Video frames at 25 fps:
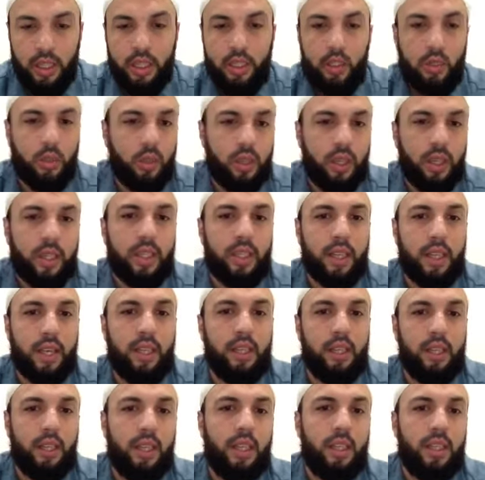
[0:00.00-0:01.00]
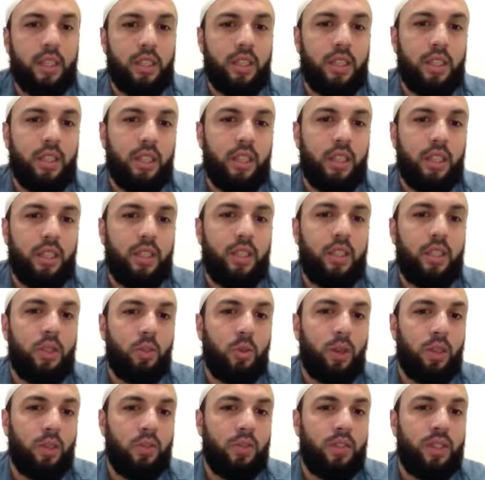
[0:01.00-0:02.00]
correct, and it is
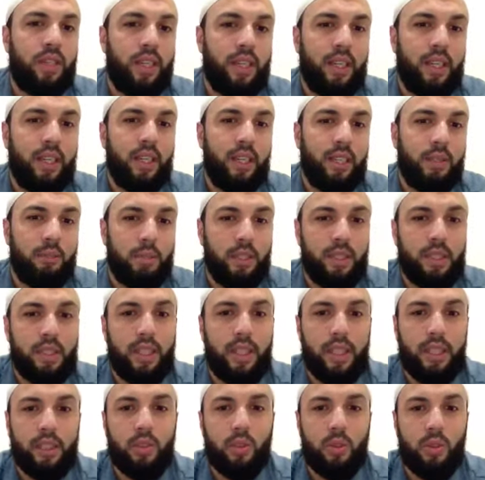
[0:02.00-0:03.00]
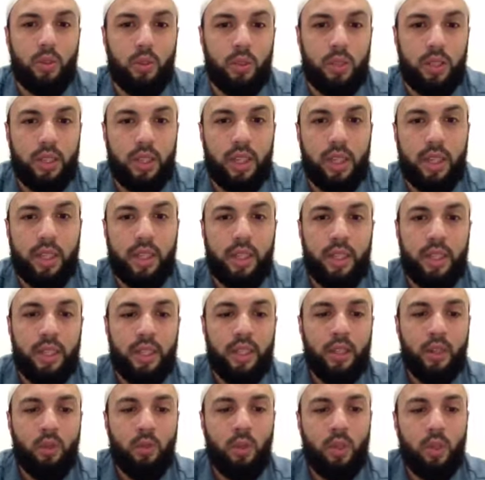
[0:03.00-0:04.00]
one of the hidden mistakes or the
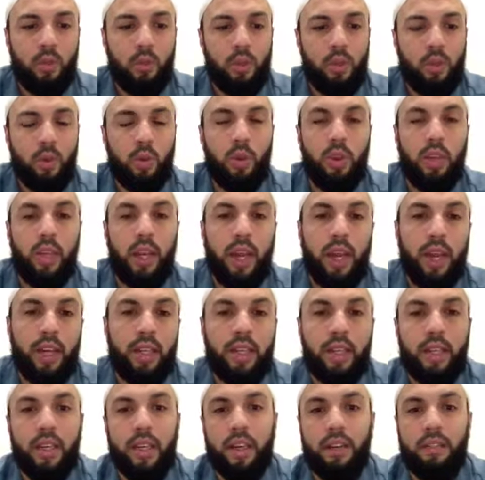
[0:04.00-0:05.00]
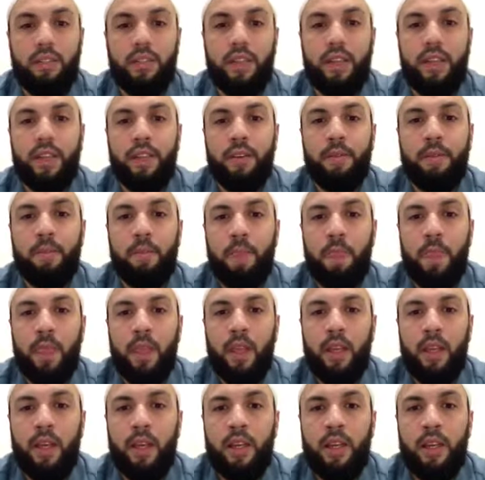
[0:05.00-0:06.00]
what we call lahn khafi.
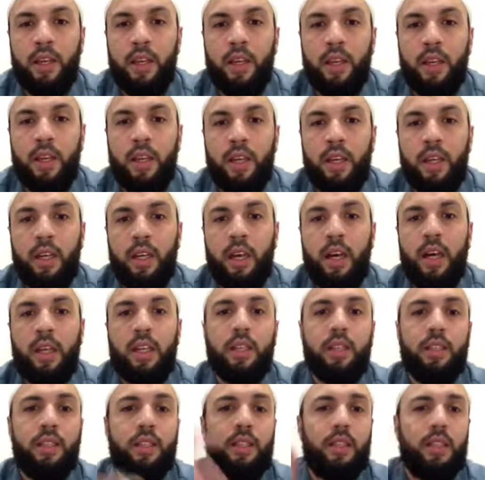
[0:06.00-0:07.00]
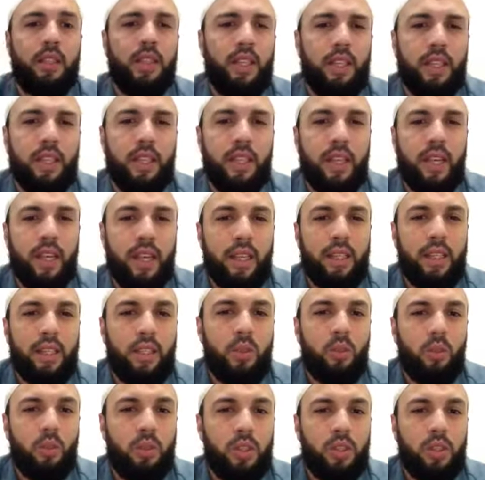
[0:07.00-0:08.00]
Another thing
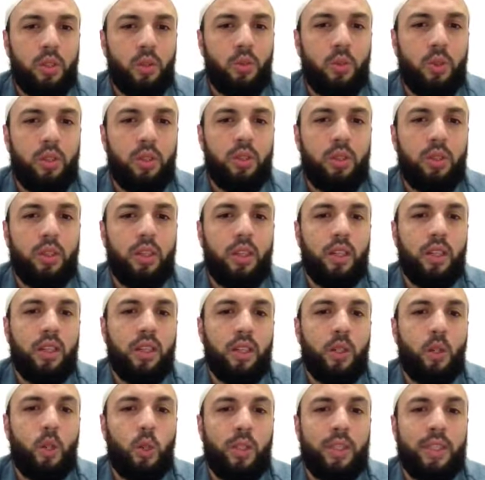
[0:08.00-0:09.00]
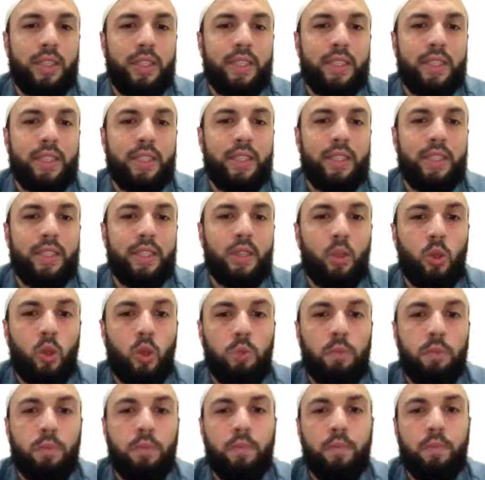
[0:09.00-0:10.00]
related to this word
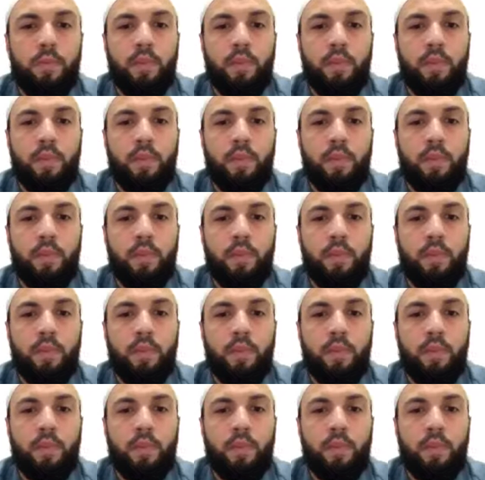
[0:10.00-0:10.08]
kuntum